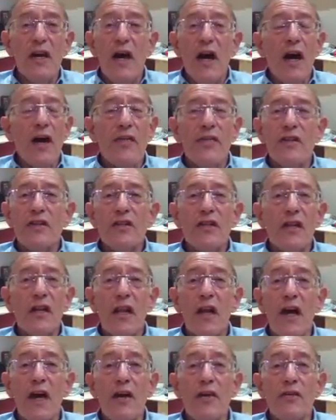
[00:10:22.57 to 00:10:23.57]
and there's
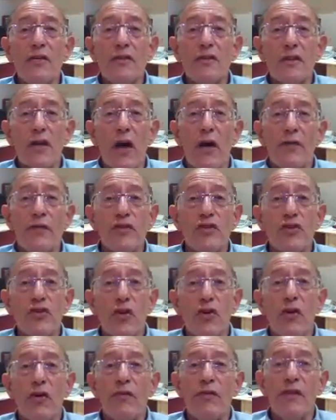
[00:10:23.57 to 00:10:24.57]
loads of
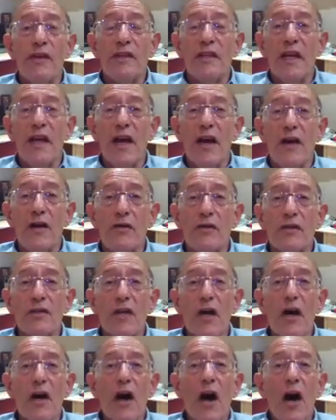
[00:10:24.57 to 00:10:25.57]
short videos
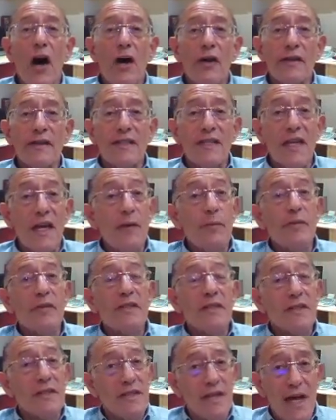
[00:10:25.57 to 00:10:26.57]
on tips
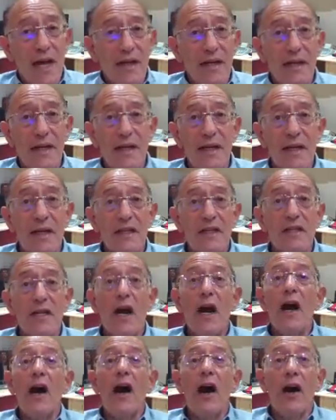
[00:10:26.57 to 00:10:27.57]
and techniques
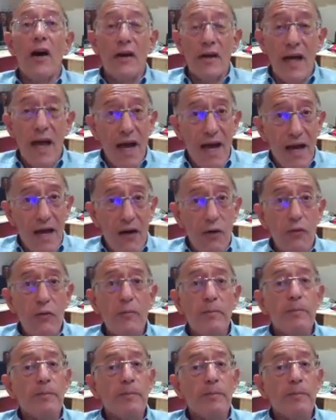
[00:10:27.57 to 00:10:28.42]
on how